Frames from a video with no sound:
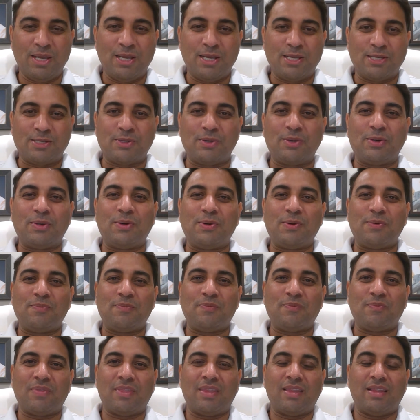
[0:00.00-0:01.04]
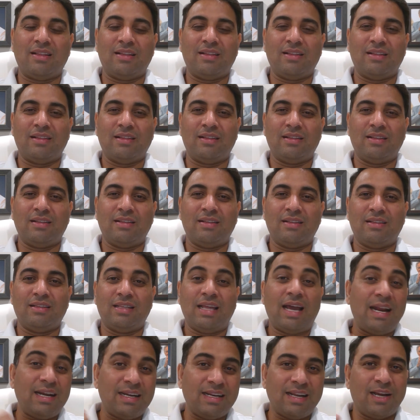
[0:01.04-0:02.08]
So
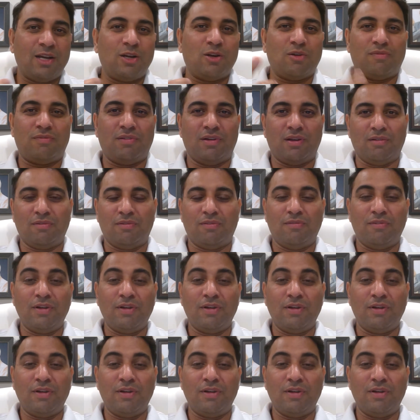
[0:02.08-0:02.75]
that kind of love,